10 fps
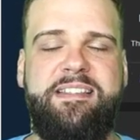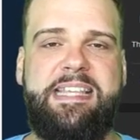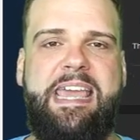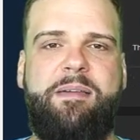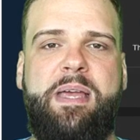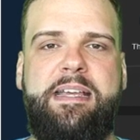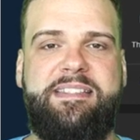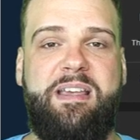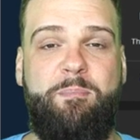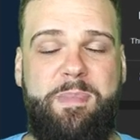this game
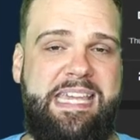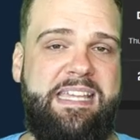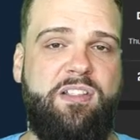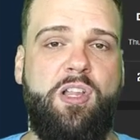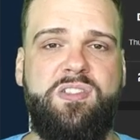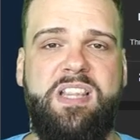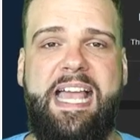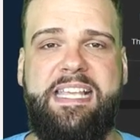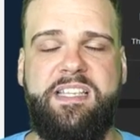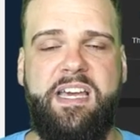to me looks
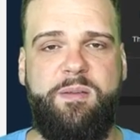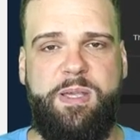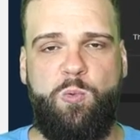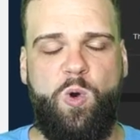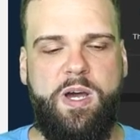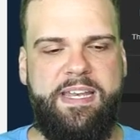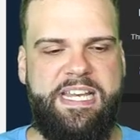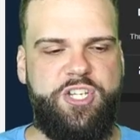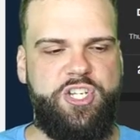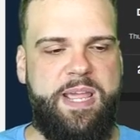like it's going to be one that
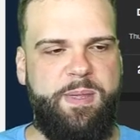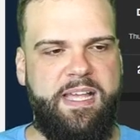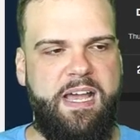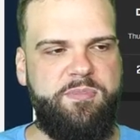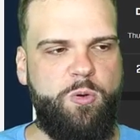is shaping up